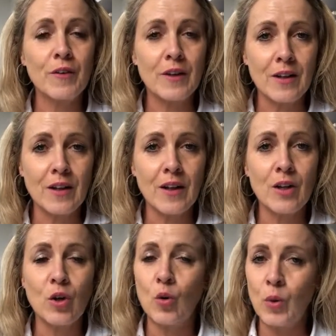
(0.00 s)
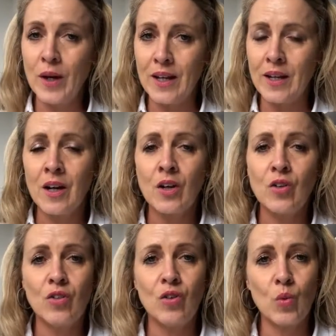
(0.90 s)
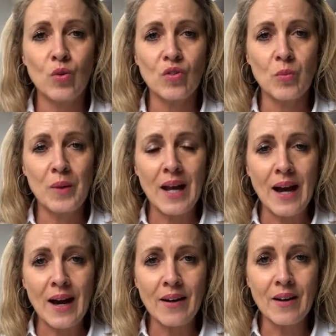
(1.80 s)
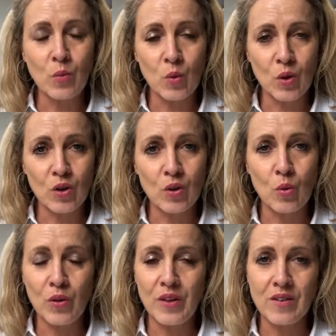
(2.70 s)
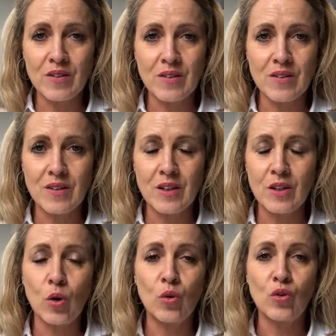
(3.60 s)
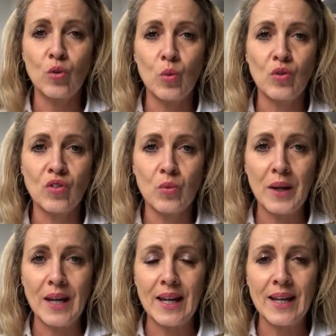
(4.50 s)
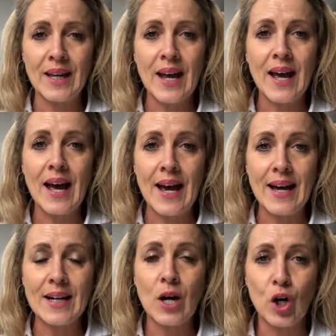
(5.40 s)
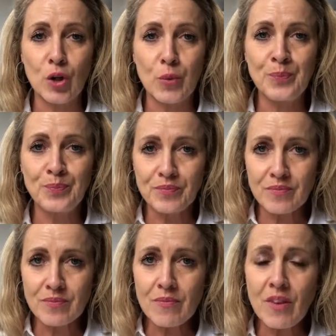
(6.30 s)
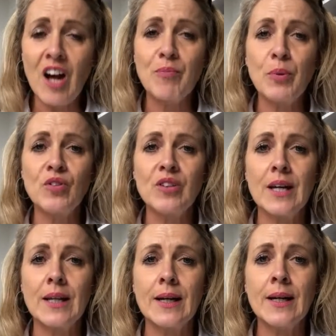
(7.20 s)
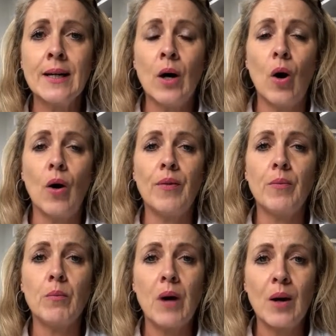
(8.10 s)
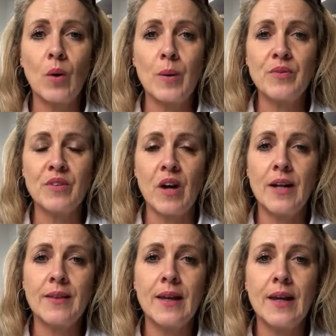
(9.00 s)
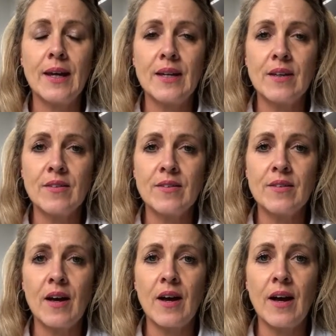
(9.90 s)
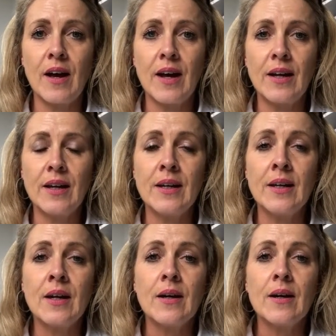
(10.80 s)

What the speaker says: fill your week? Do you want to be out at work, all things considered, or do you want to be at home? I put together on my website, there is a